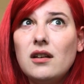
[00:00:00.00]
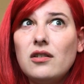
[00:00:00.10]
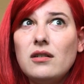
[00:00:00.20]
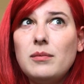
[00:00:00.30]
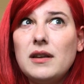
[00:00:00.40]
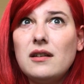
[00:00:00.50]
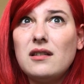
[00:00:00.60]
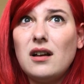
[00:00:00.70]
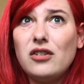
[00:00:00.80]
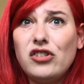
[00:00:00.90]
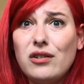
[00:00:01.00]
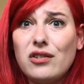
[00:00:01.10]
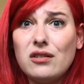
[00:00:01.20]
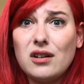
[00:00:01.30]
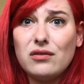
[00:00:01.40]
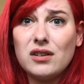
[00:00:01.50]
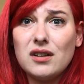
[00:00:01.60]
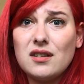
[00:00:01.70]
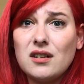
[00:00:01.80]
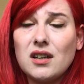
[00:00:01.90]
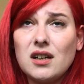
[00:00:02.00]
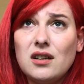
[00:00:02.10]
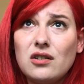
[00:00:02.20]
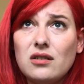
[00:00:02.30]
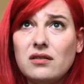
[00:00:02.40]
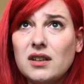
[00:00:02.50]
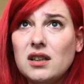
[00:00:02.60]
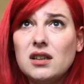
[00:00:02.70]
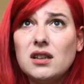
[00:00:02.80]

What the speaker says: It's only been this last year or so that I've really started getting into coffee.